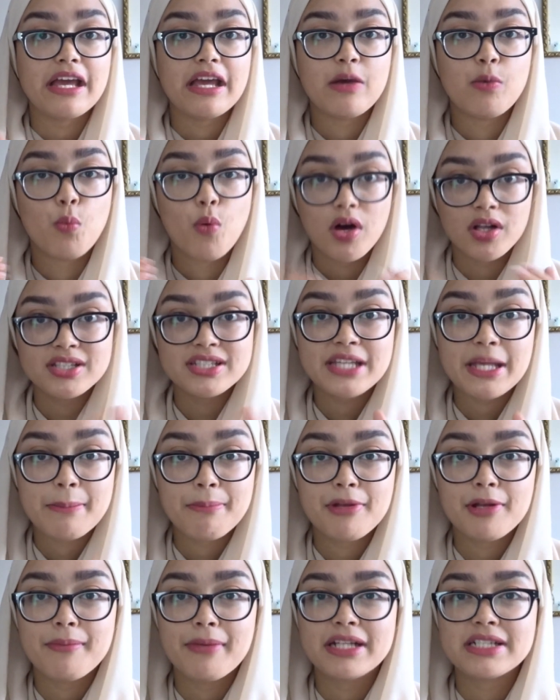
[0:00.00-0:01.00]
once
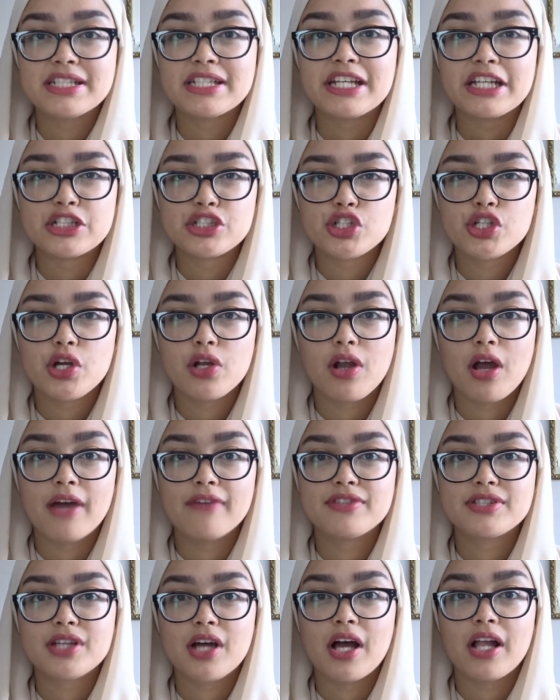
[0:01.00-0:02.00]
implemented into your
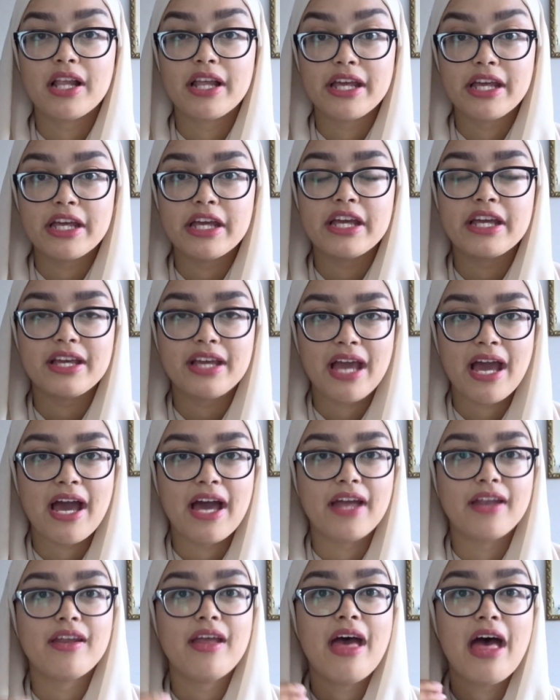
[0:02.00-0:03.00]
lifestyle, it
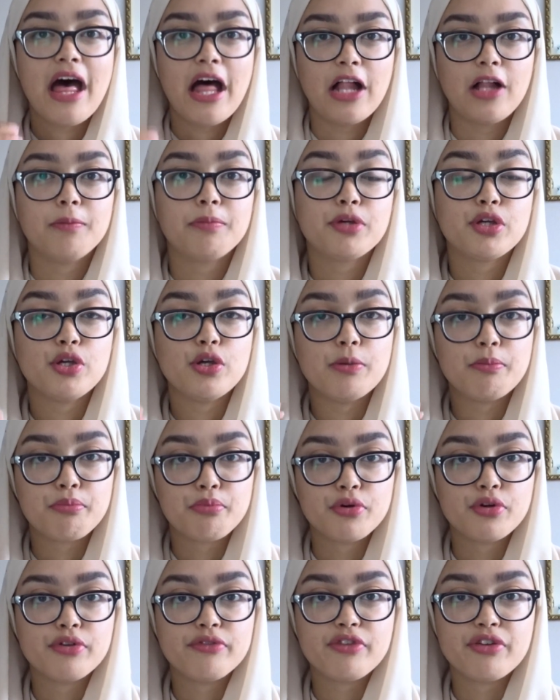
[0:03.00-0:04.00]
can help you
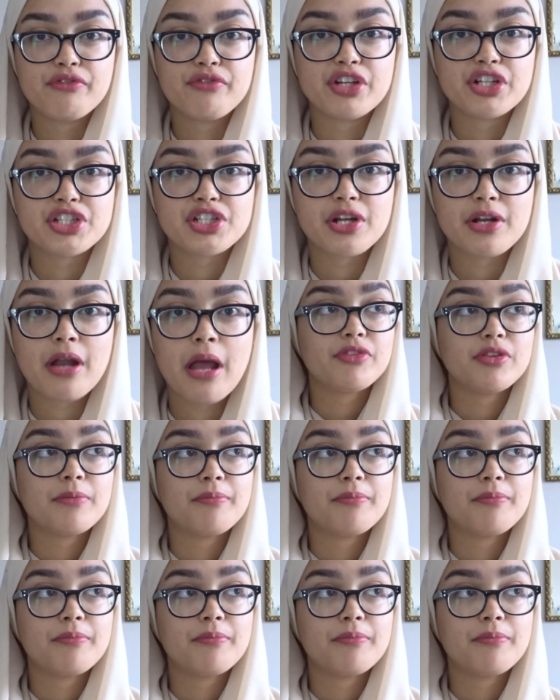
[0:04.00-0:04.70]
improve your vision.